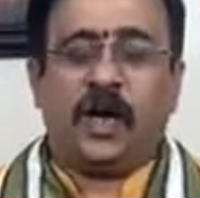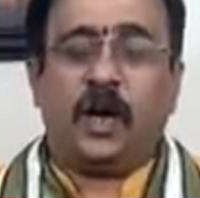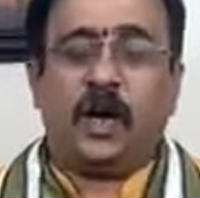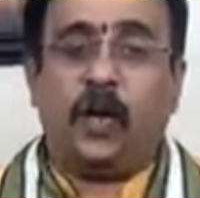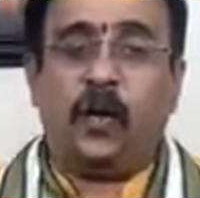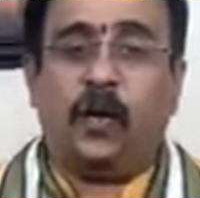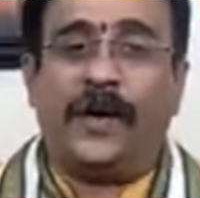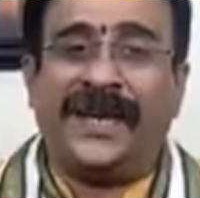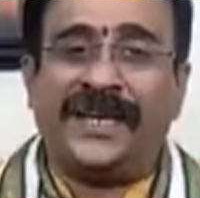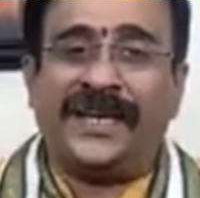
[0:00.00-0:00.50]

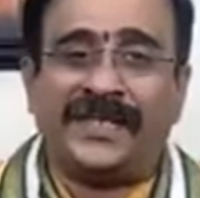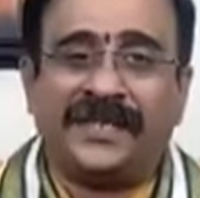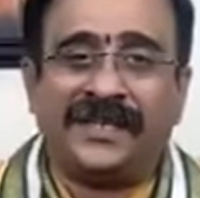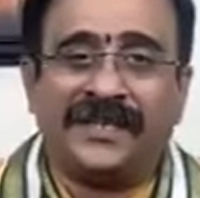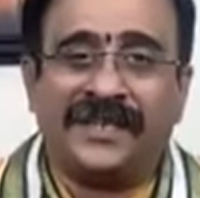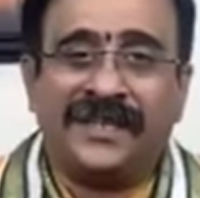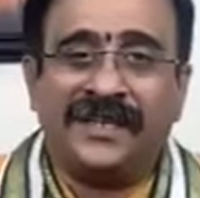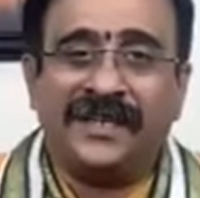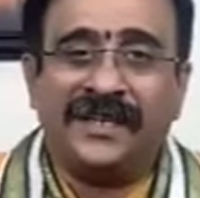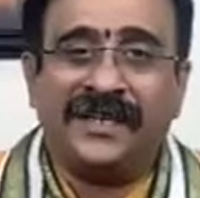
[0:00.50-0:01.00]

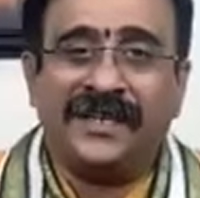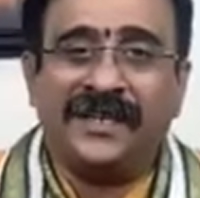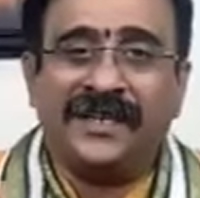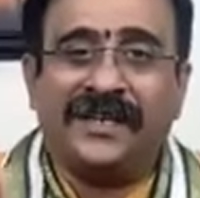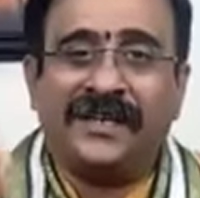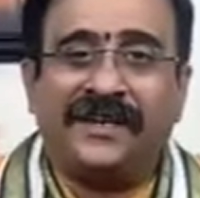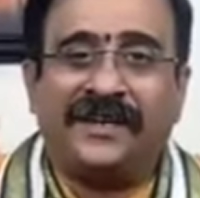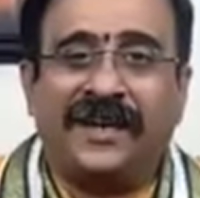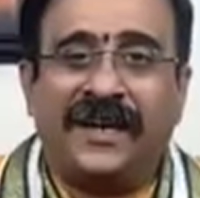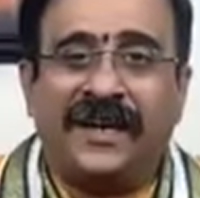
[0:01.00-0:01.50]
Quest,
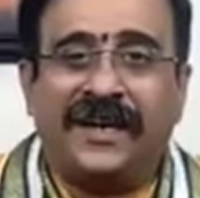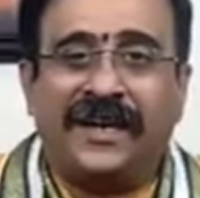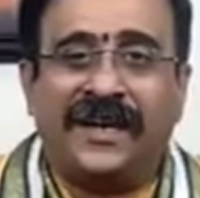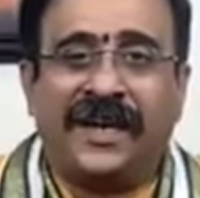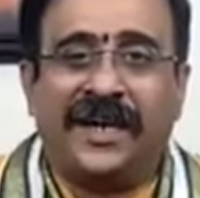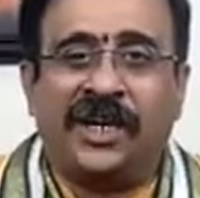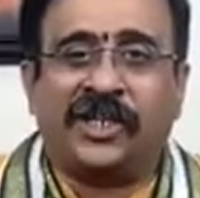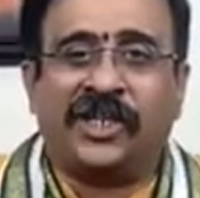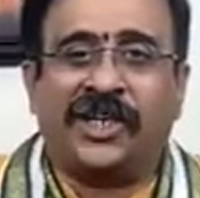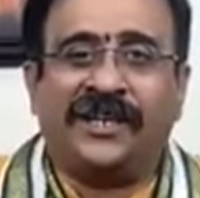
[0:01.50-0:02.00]

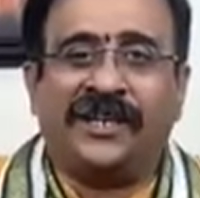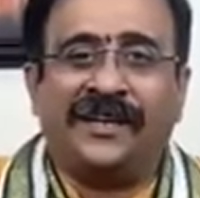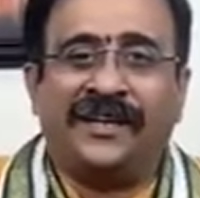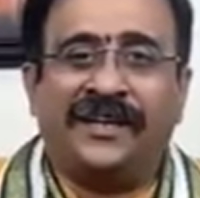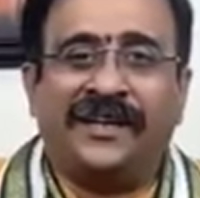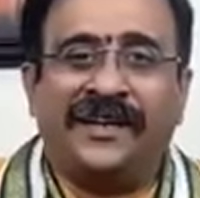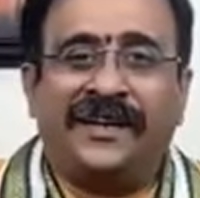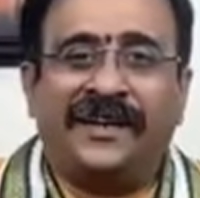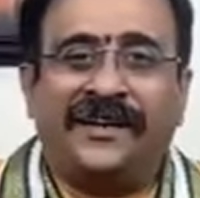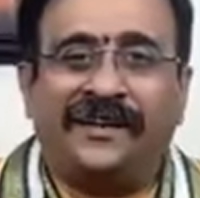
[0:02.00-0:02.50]
dedication,
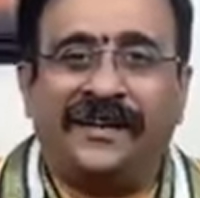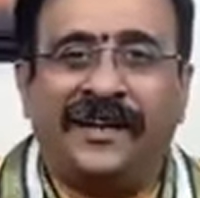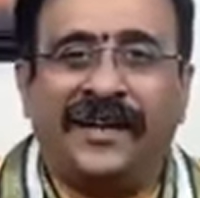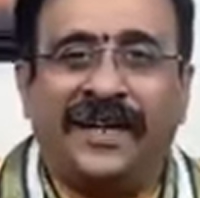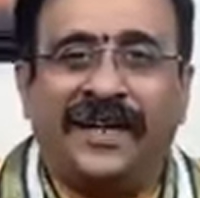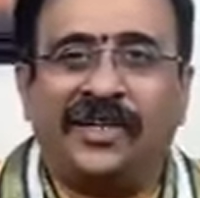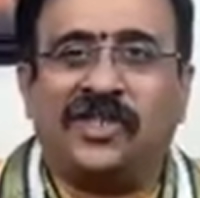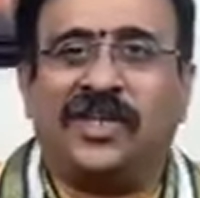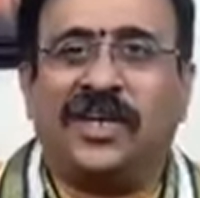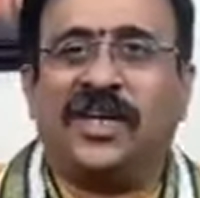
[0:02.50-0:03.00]

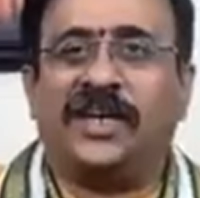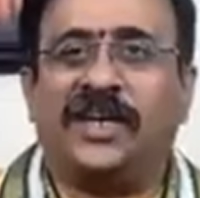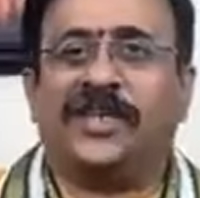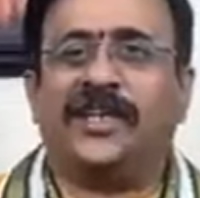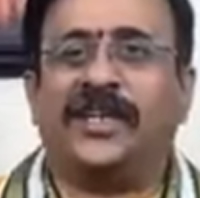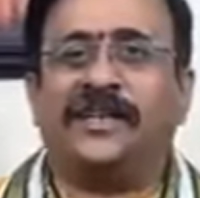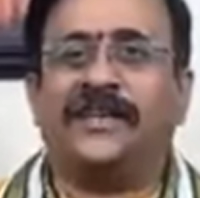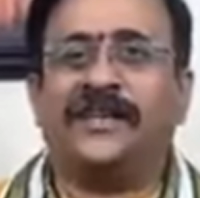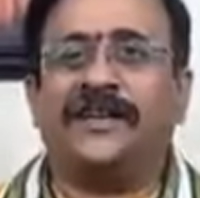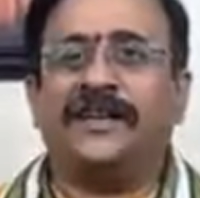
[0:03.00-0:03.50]

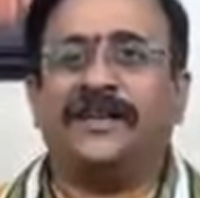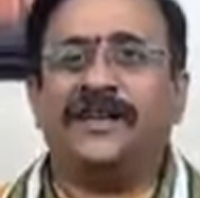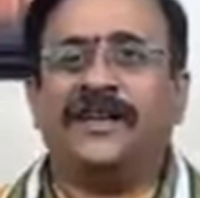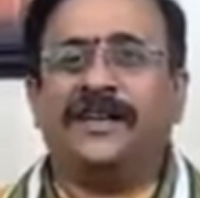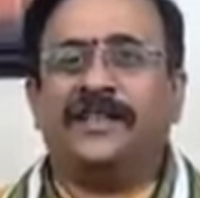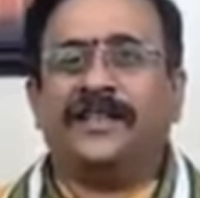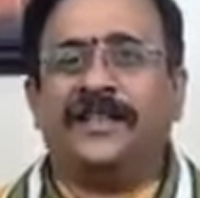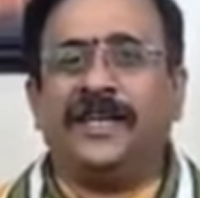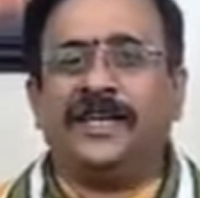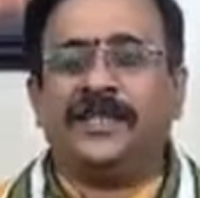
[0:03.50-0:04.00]
renunciation.
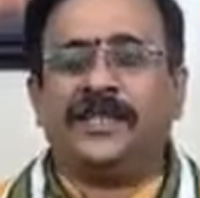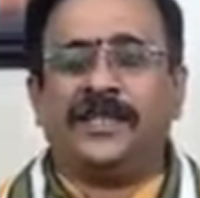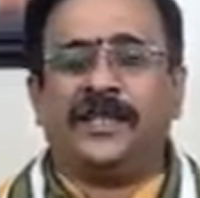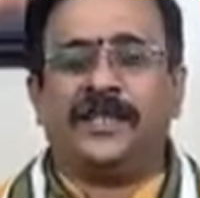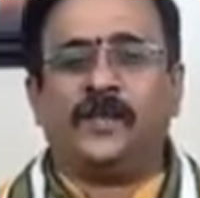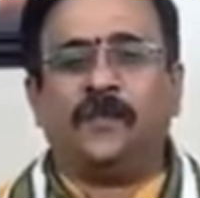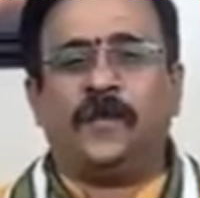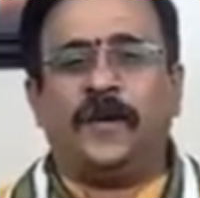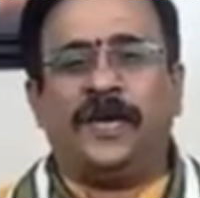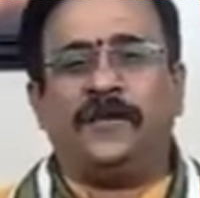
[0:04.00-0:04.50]
This
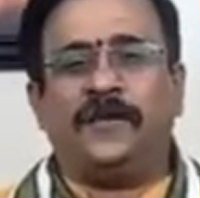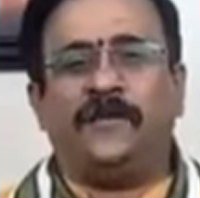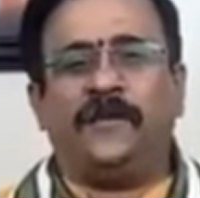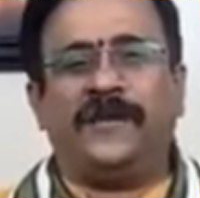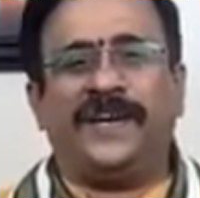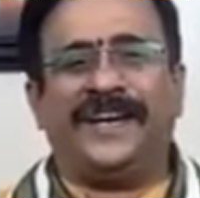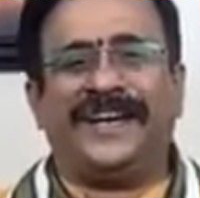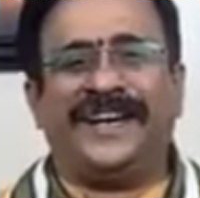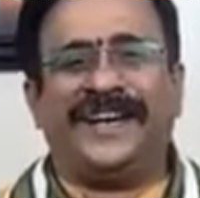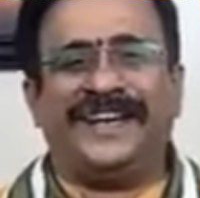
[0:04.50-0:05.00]
is being
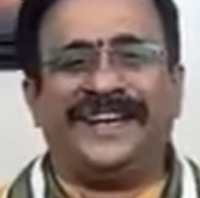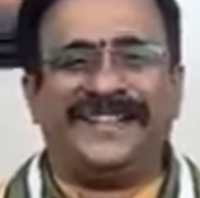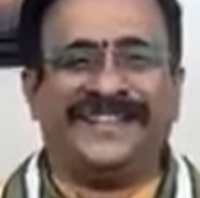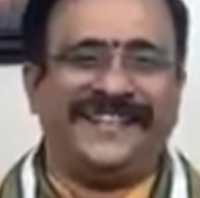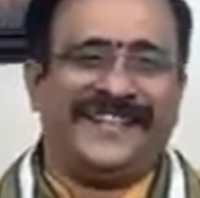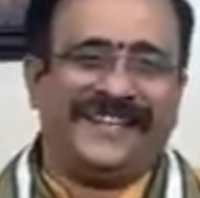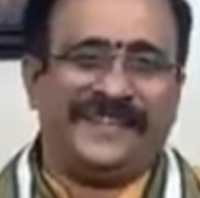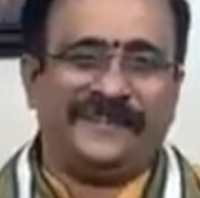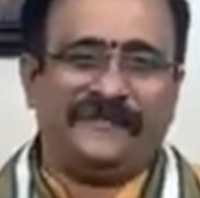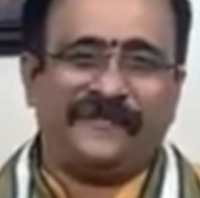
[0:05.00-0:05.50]

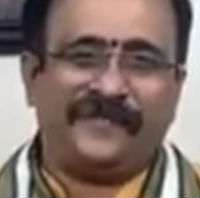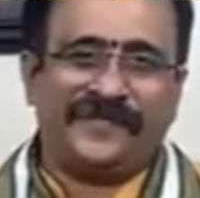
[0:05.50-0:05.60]
Vivekananda.